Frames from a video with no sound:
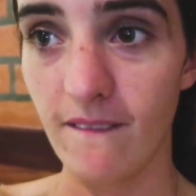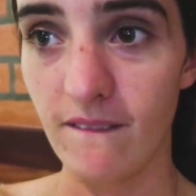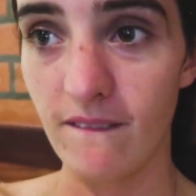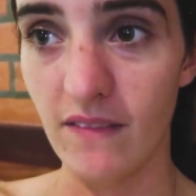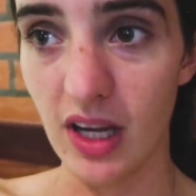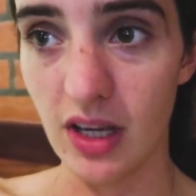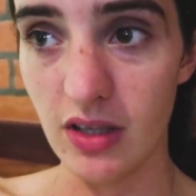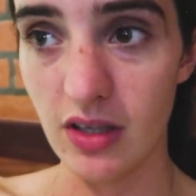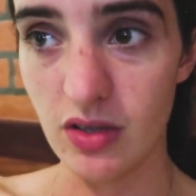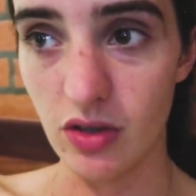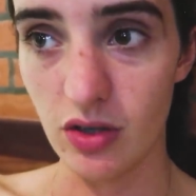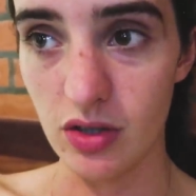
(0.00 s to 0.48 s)

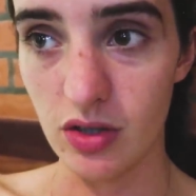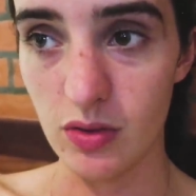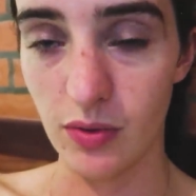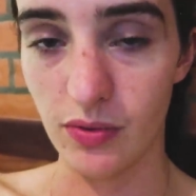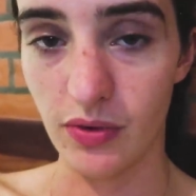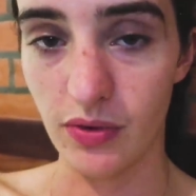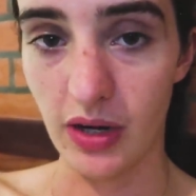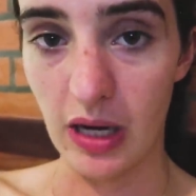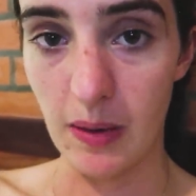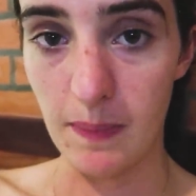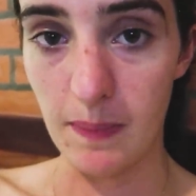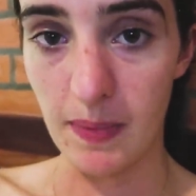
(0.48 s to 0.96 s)
Fingers crossed we'll
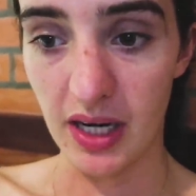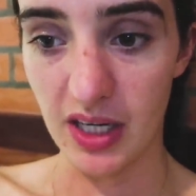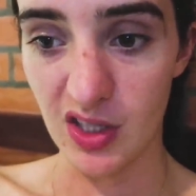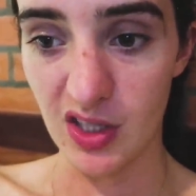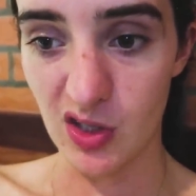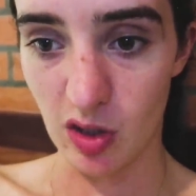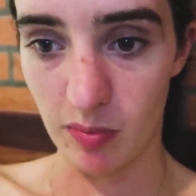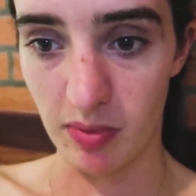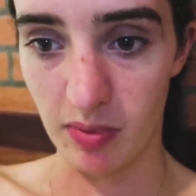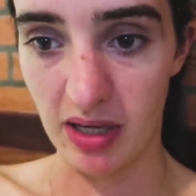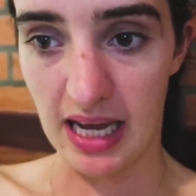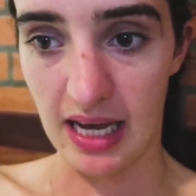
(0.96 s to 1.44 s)
find a bike
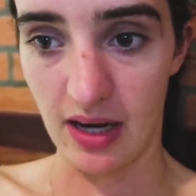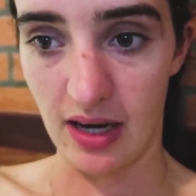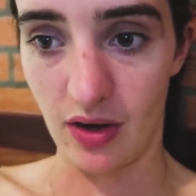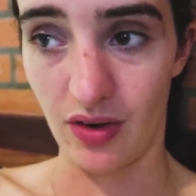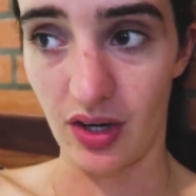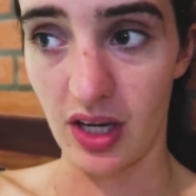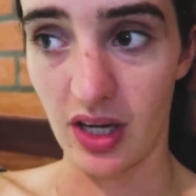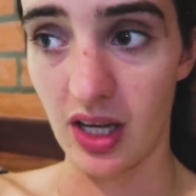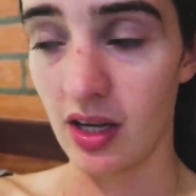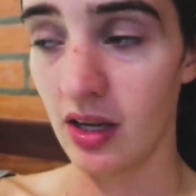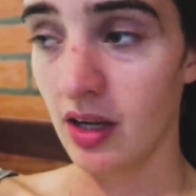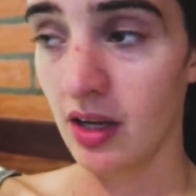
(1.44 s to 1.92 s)
shop in
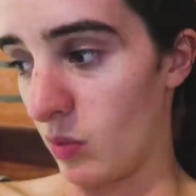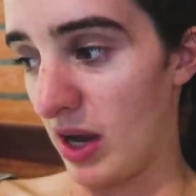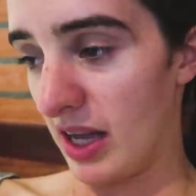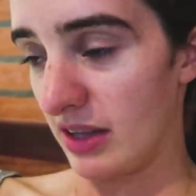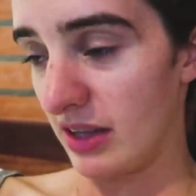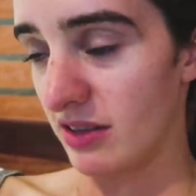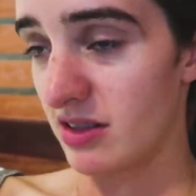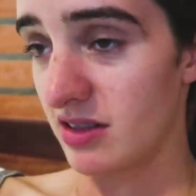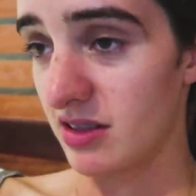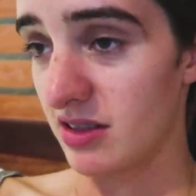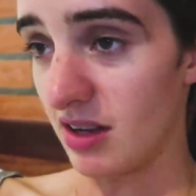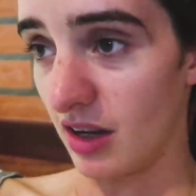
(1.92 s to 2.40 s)
Hanoi. We
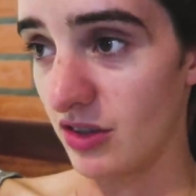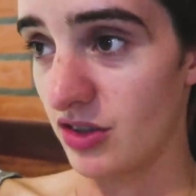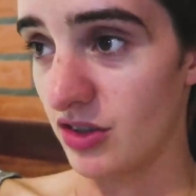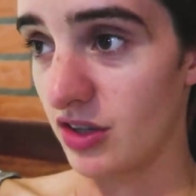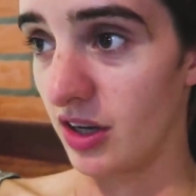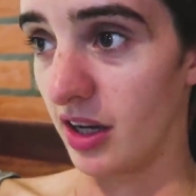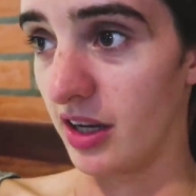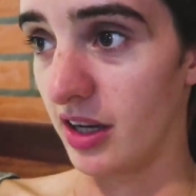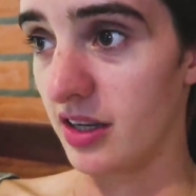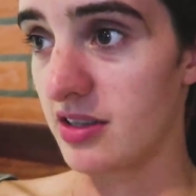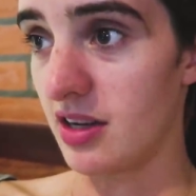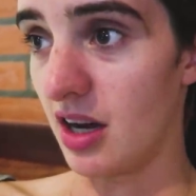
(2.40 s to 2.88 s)
had such a
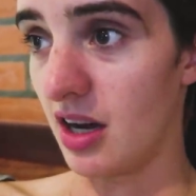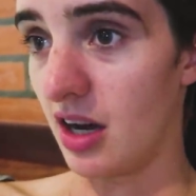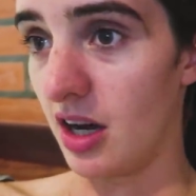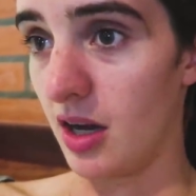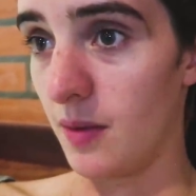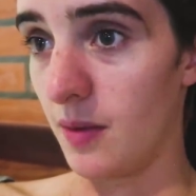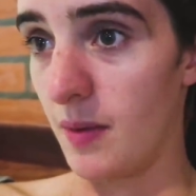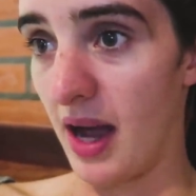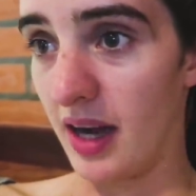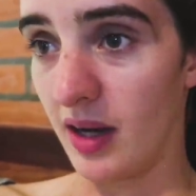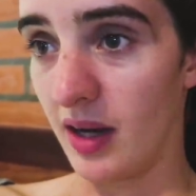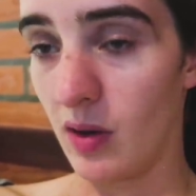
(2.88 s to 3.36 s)
nice
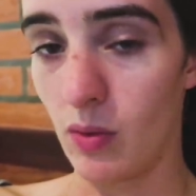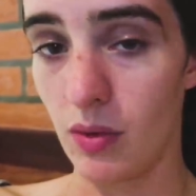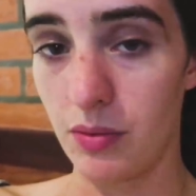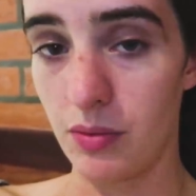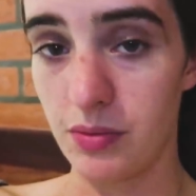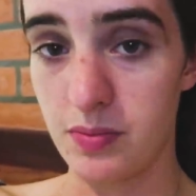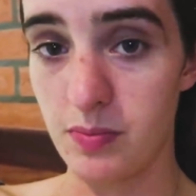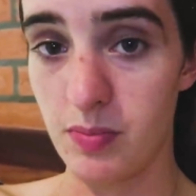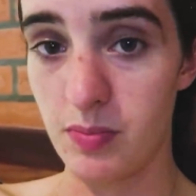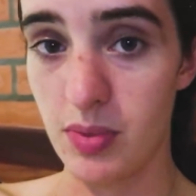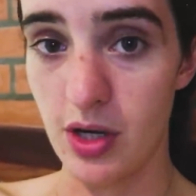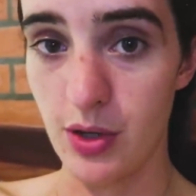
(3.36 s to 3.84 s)
time. Angkor Wat
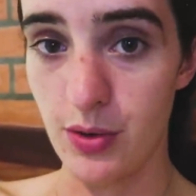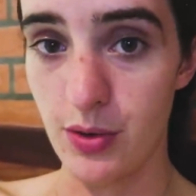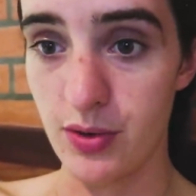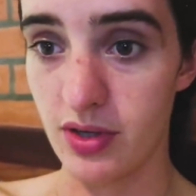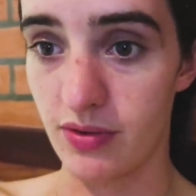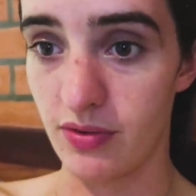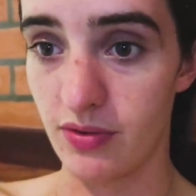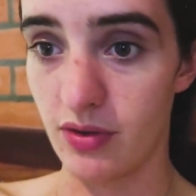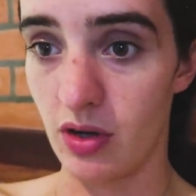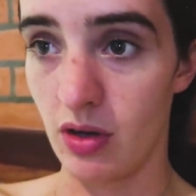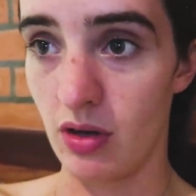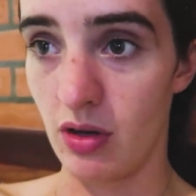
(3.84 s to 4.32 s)
was
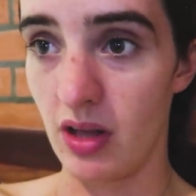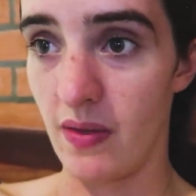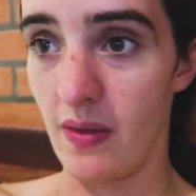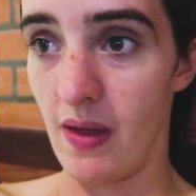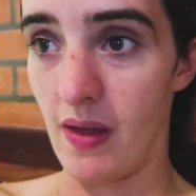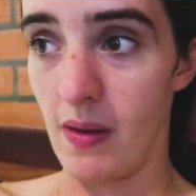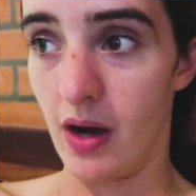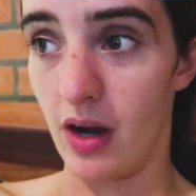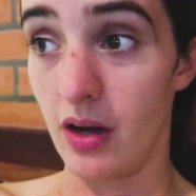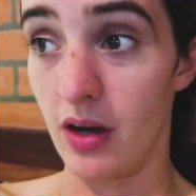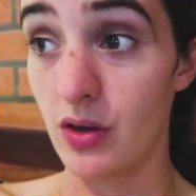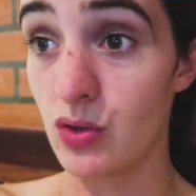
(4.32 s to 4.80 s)
beautiful, and
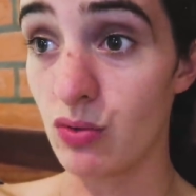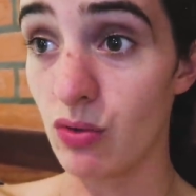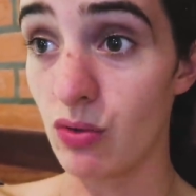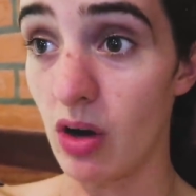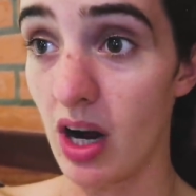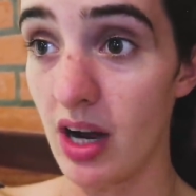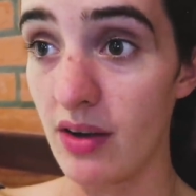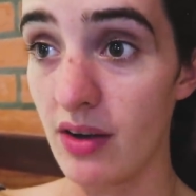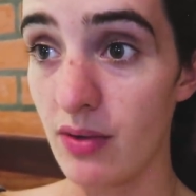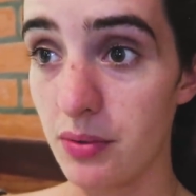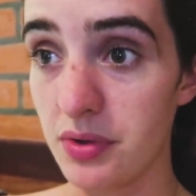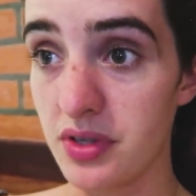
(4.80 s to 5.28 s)
then our
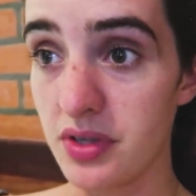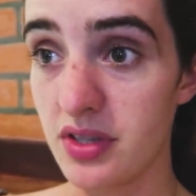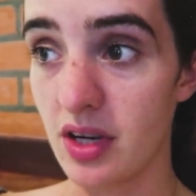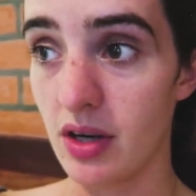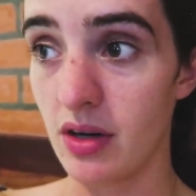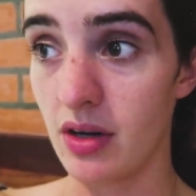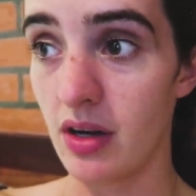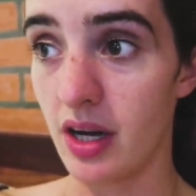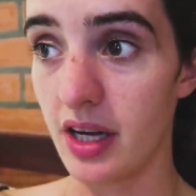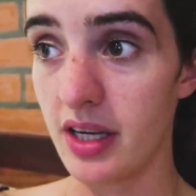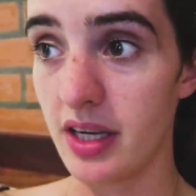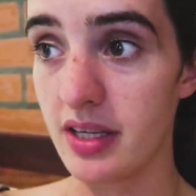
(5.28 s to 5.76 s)
driver was
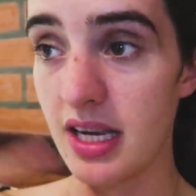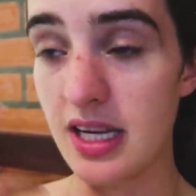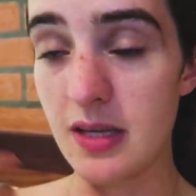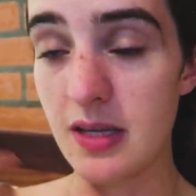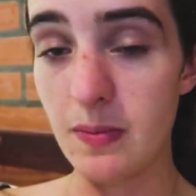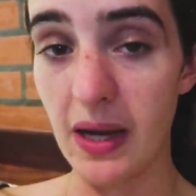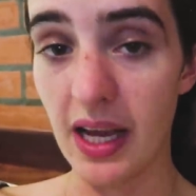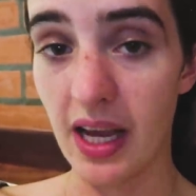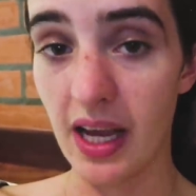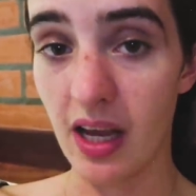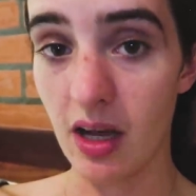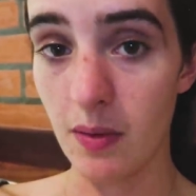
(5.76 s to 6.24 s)
so nice. He's
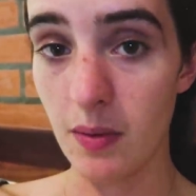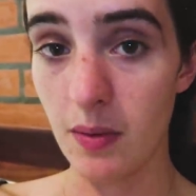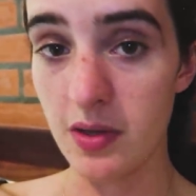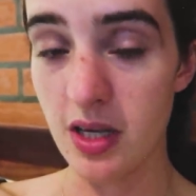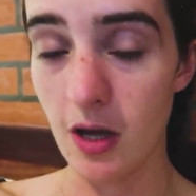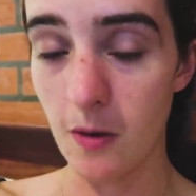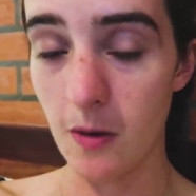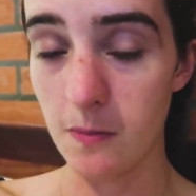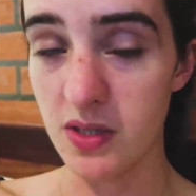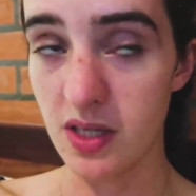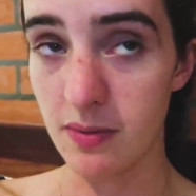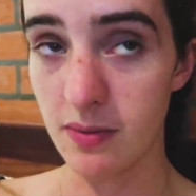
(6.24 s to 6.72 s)
picking us
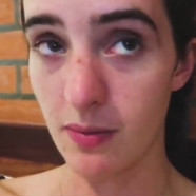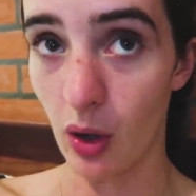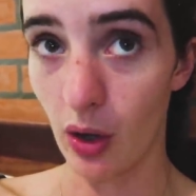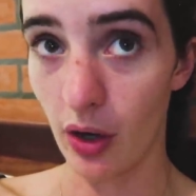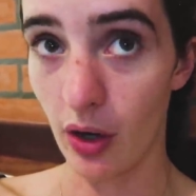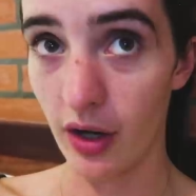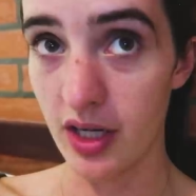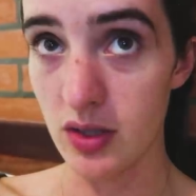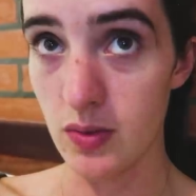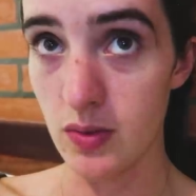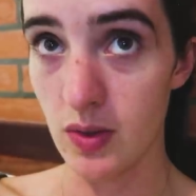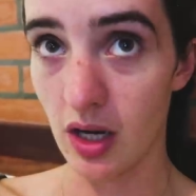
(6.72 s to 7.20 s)
up
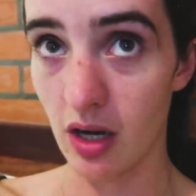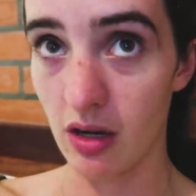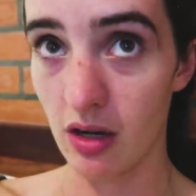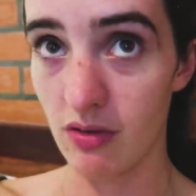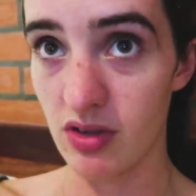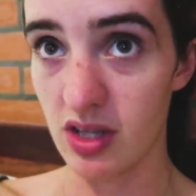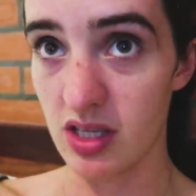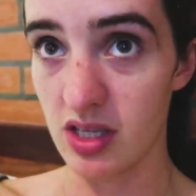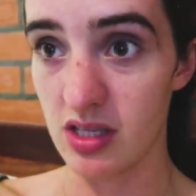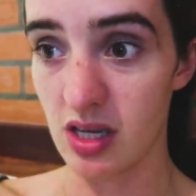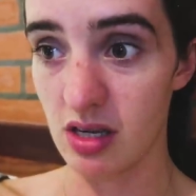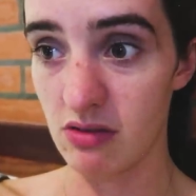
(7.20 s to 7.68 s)
tomorrow because we're going
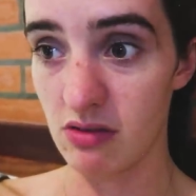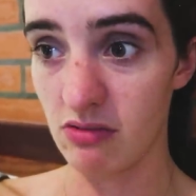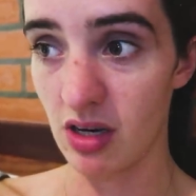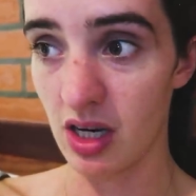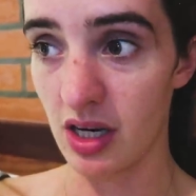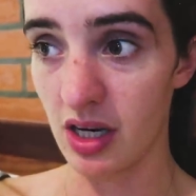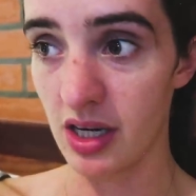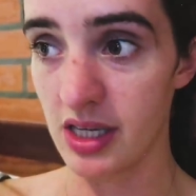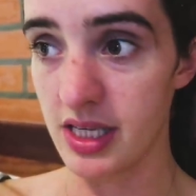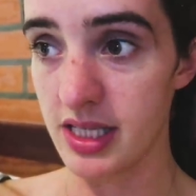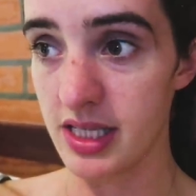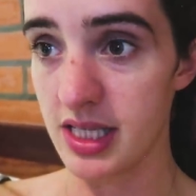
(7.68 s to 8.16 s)
for the
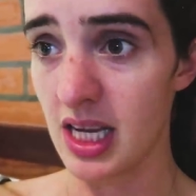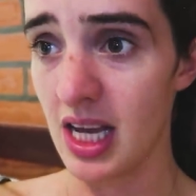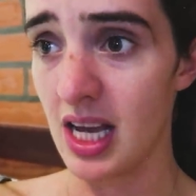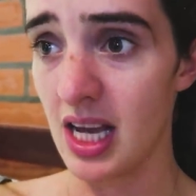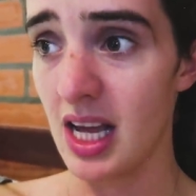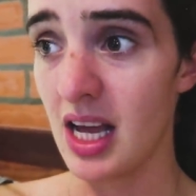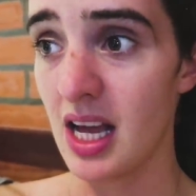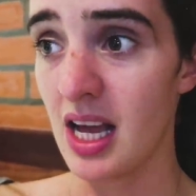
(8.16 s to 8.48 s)
sunrise.